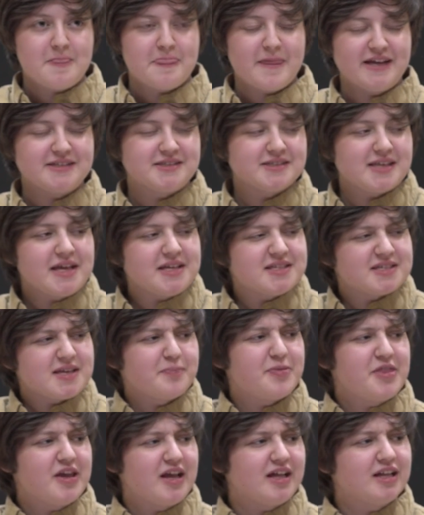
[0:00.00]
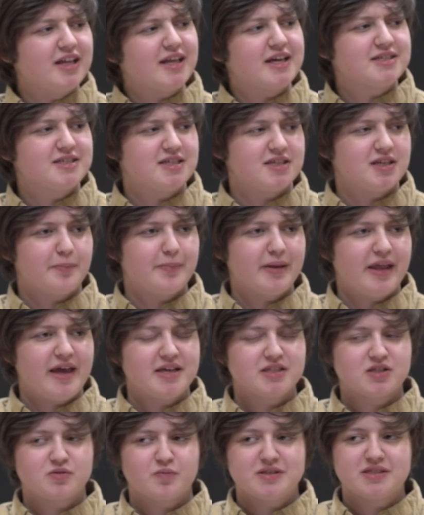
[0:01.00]
It's like something clicks into
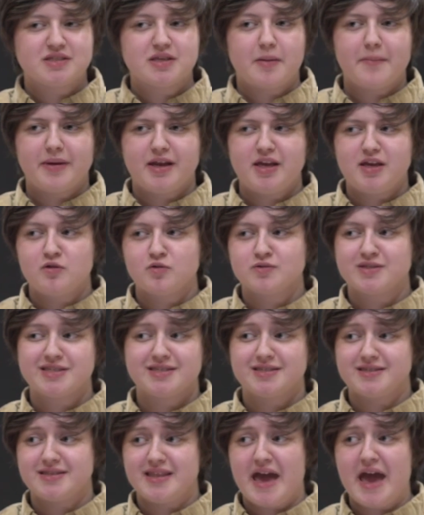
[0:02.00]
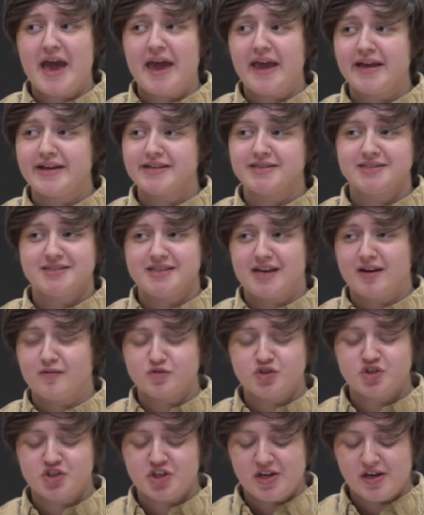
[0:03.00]
place when somebody uses they instead
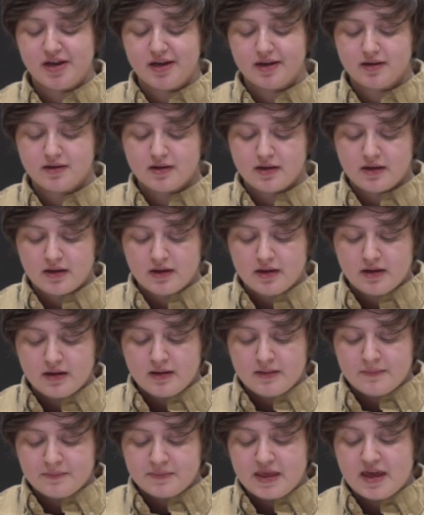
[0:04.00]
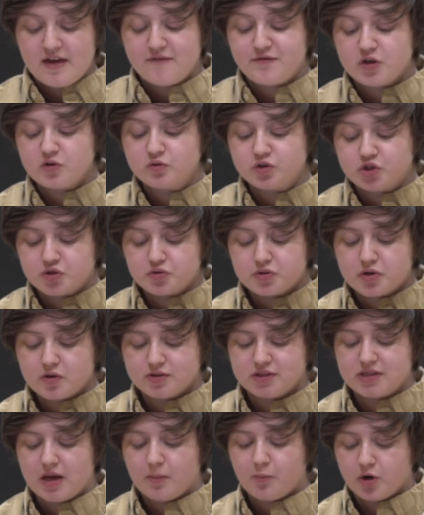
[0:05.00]
of she. If you do
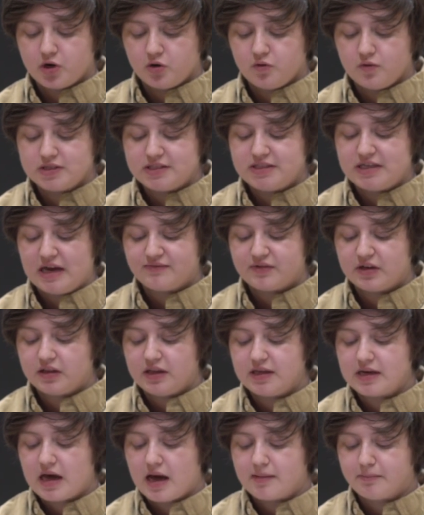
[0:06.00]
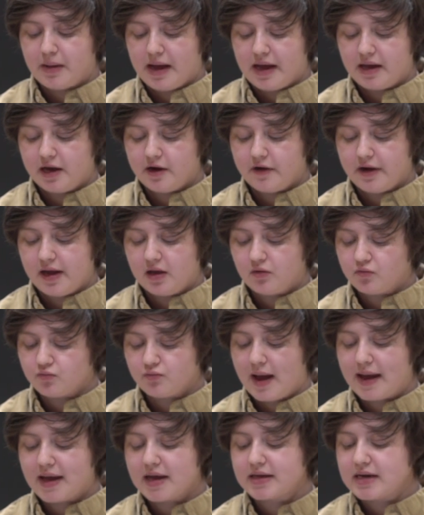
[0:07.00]
know someone who is definitely non-binary,
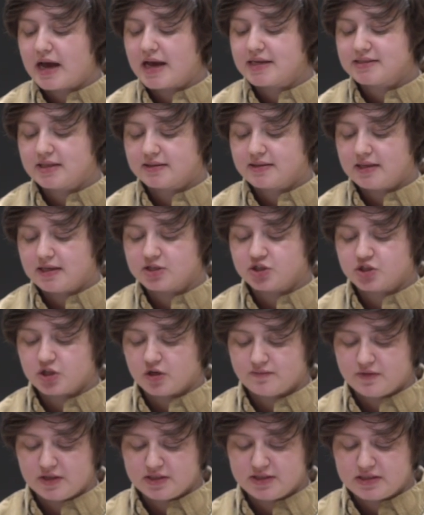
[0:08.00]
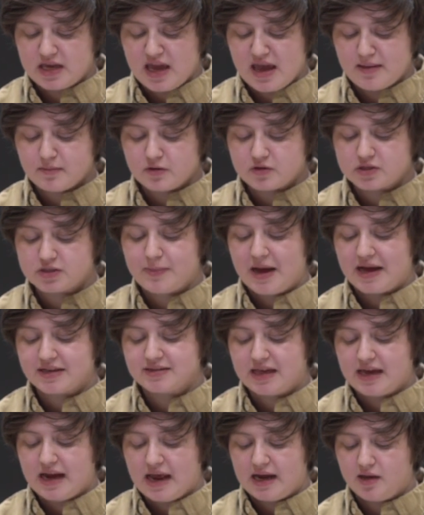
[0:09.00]
recognize that they deserve the same
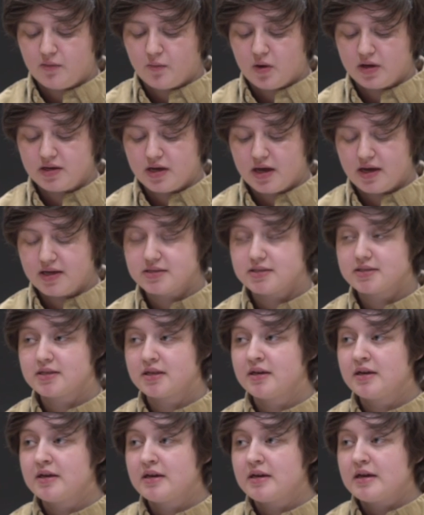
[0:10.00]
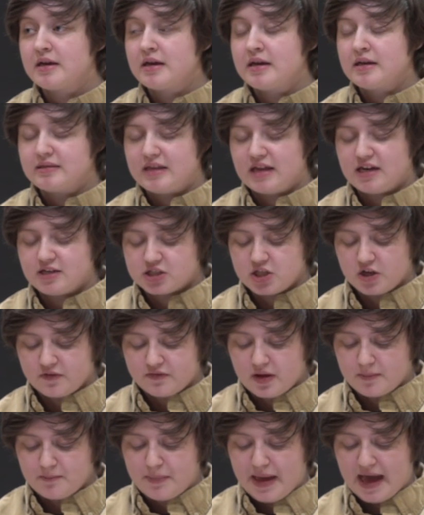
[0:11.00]
respect that anyone does. They
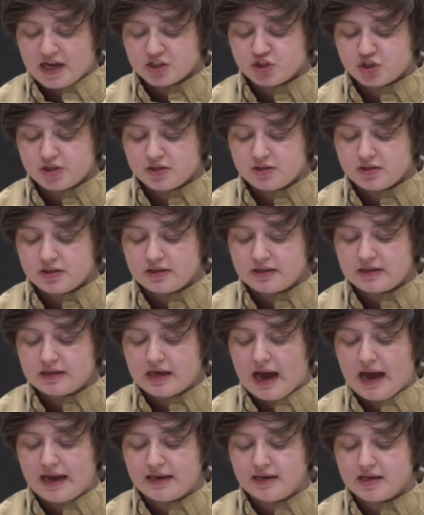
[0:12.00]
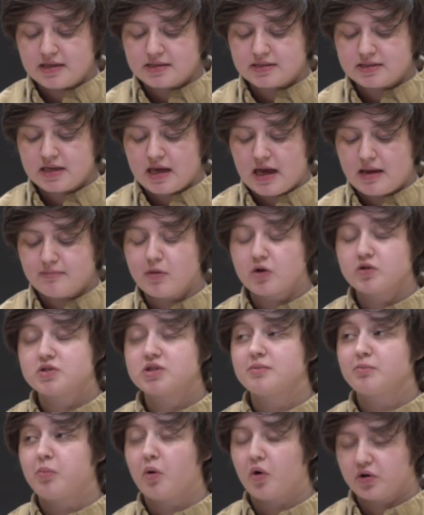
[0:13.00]
deserve compassion, kindness, and
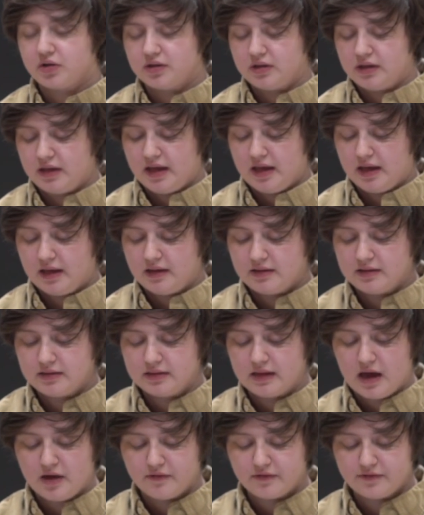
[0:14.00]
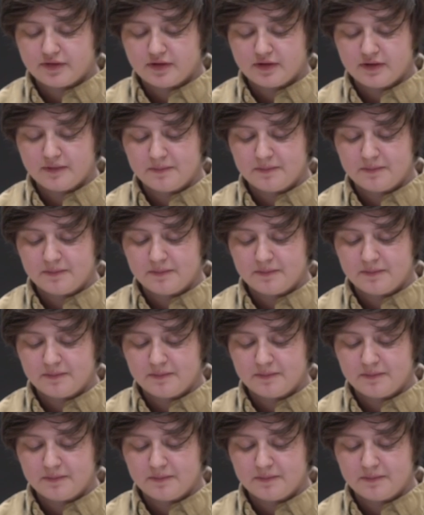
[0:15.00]
most importantly, love.